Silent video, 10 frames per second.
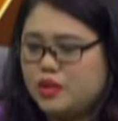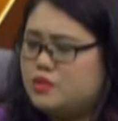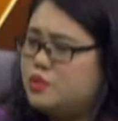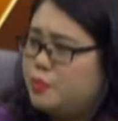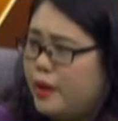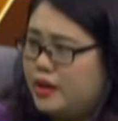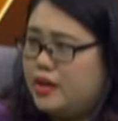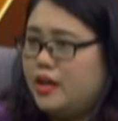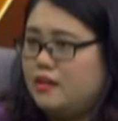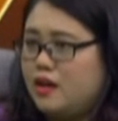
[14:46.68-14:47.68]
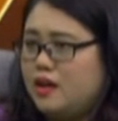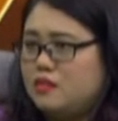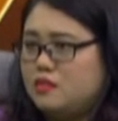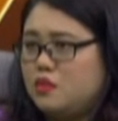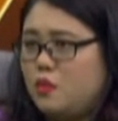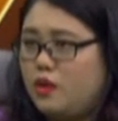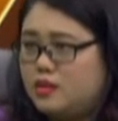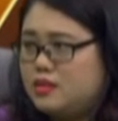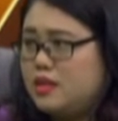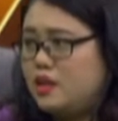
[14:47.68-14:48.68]
into branding and
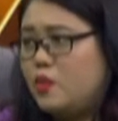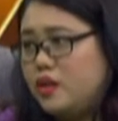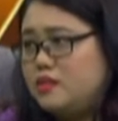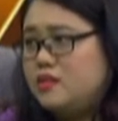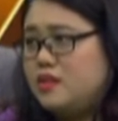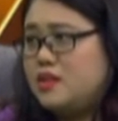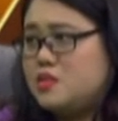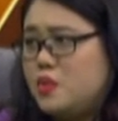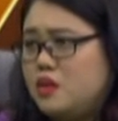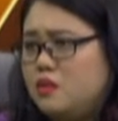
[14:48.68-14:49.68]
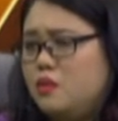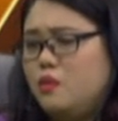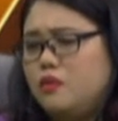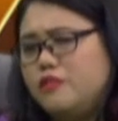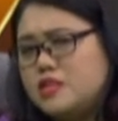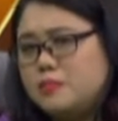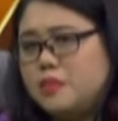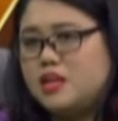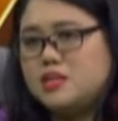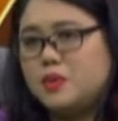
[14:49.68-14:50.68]
quality and quantity as well. Reason
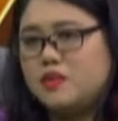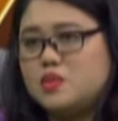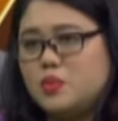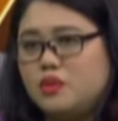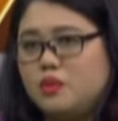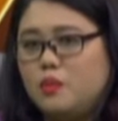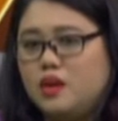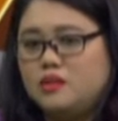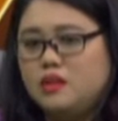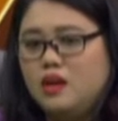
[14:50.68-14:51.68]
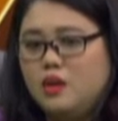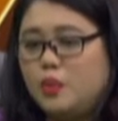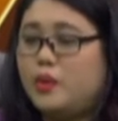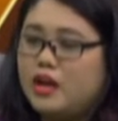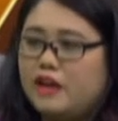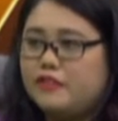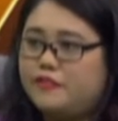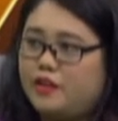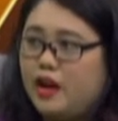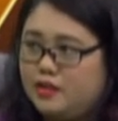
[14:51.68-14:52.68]
being is because we want to have a
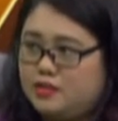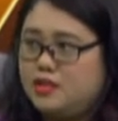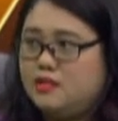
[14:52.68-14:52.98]
variety.